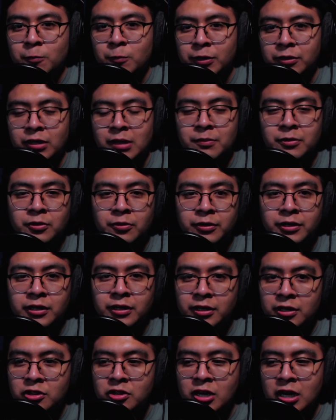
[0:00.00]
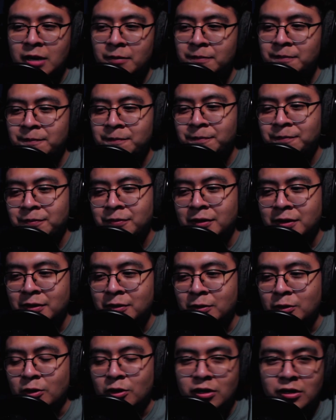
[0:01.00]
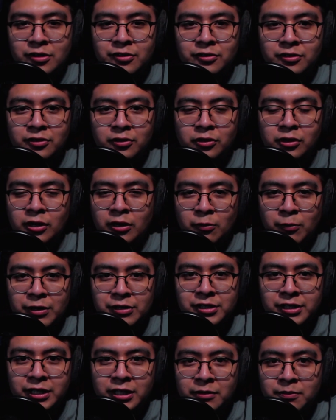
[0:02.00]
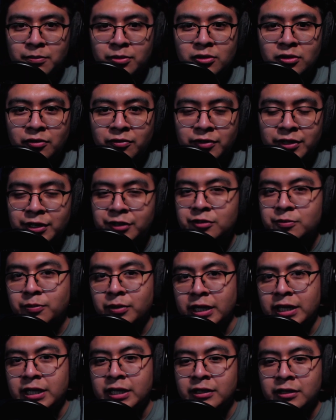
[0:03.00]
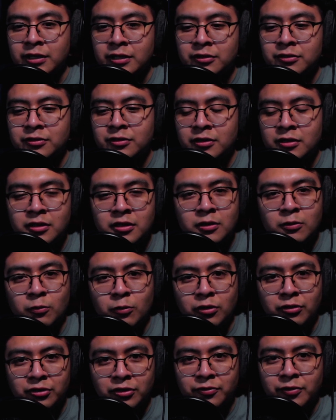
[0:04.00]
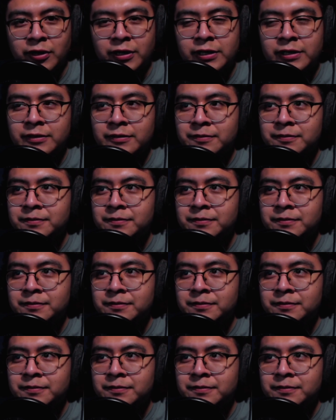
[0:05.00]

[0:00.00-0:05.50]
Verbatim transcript: whether I'm doing a good job or is there are ways I can improve in explaining this world of art.